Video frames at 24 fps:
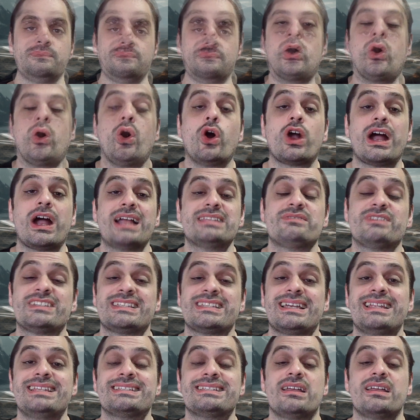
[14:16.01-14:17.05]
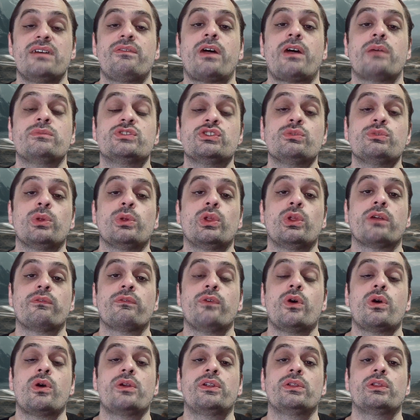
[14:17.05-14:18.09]
All kinds of exciting stuff. I'm super looking
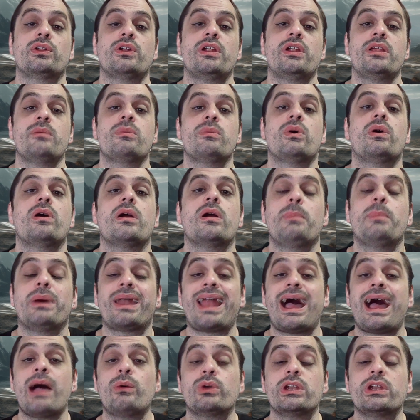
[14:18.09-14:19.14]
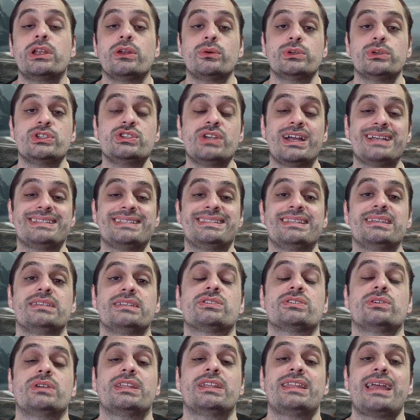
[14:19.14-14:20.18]
forward to learning more, but I want to know what you guys think,
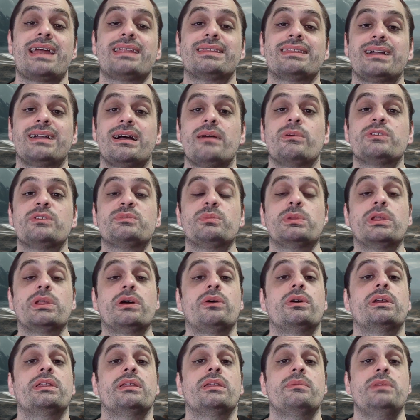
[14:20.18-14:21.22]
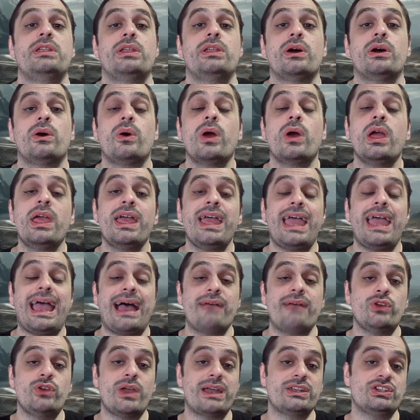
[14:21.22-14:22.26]
so get down in the comments below and let me know.
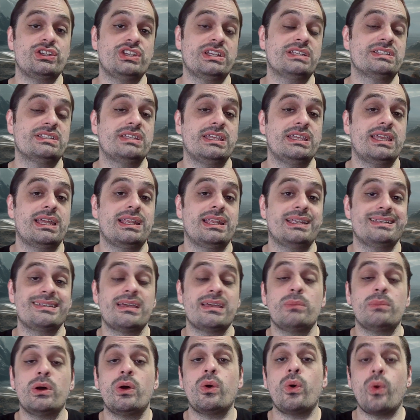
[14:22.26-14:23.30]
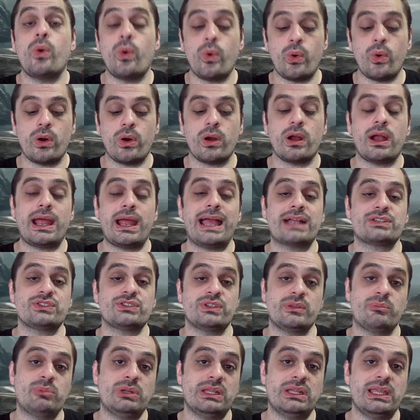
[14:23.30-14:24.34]
Have you had a chance to get a demo or actually
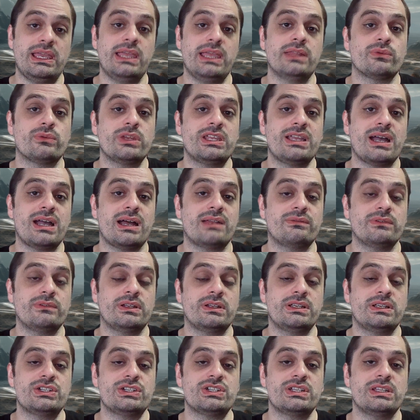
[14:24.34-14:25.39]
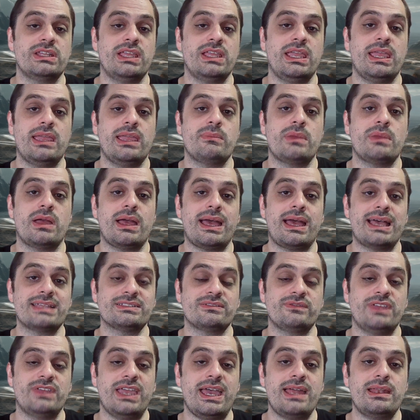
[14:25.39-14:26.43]
play the Recon edition of the game as of
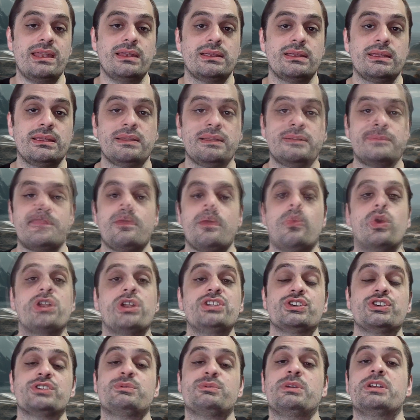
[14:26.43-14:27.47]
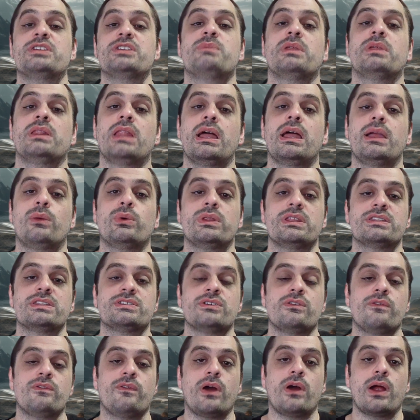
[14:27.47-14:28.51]
yet? And what has your experience been like with it so
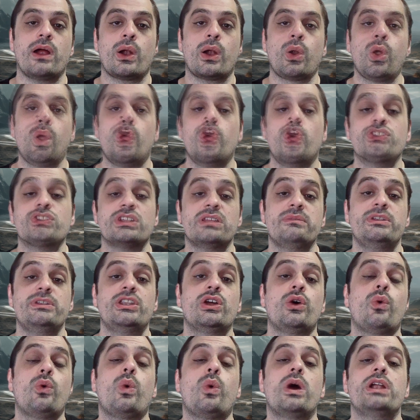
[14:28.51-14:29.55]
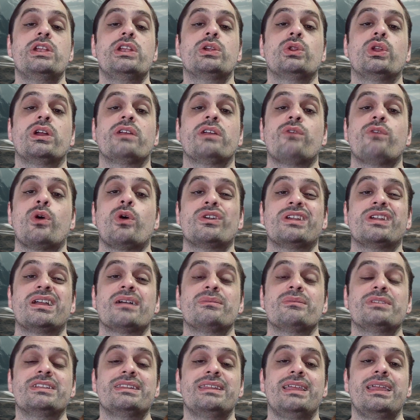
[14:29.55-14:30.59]
far? Also, let me know what you're looking forward to
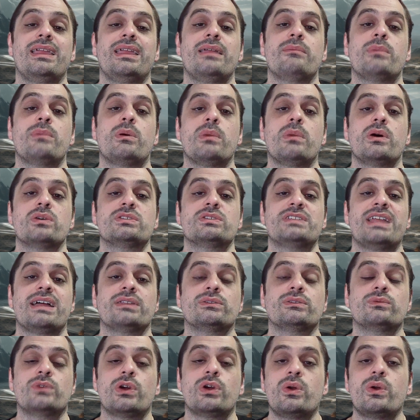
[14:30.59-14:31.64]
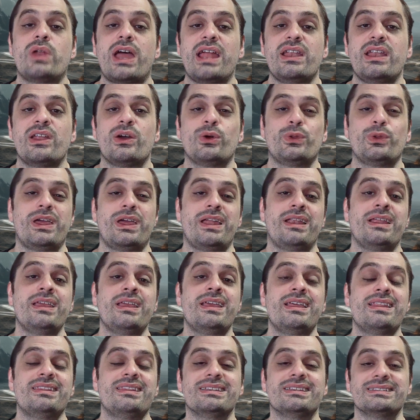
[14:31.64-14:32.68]
coming to the game most down the road. I know that
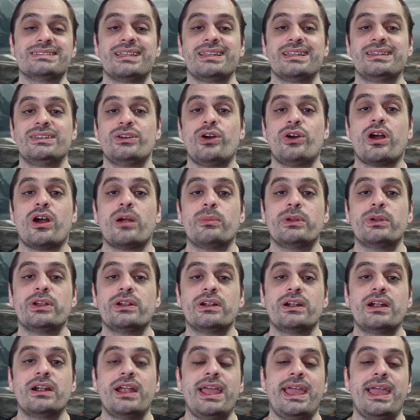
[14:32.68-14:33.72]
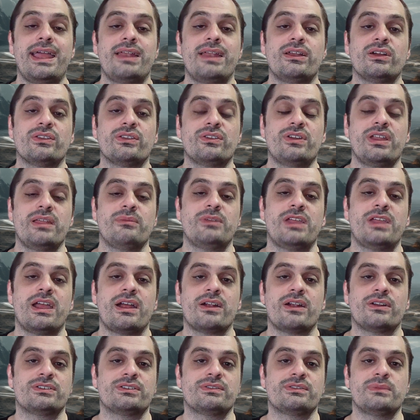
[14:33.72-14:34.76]
things like the Arbiter and other named
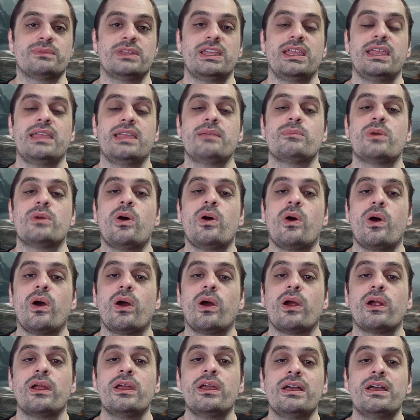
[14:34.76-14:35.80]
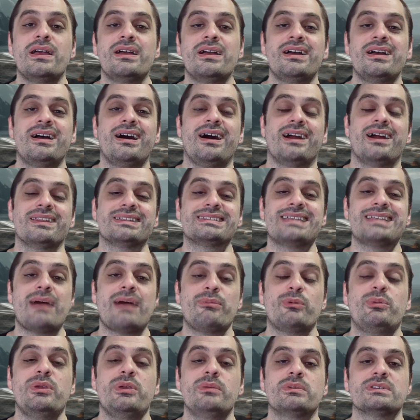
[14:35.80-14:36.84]
characters from the game are on the top of
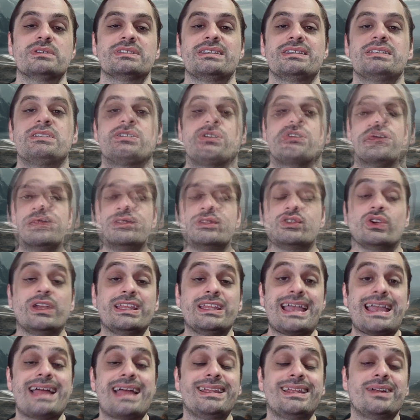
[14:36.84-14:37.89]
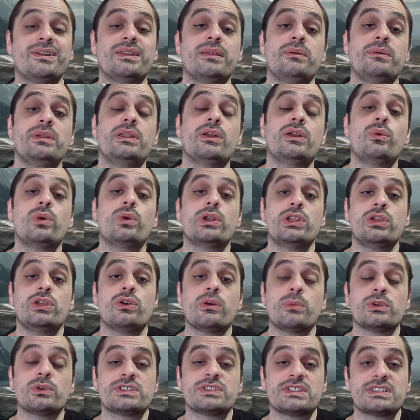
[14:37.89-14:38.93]
people's list, so get down there and let me know what you're
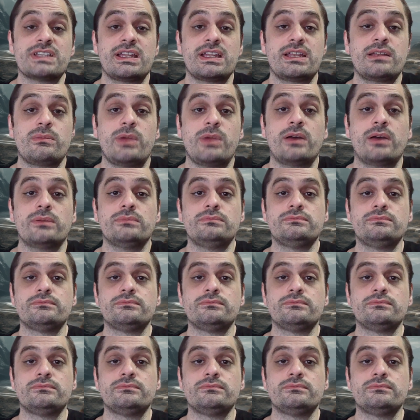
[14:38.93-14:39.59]
most excited about.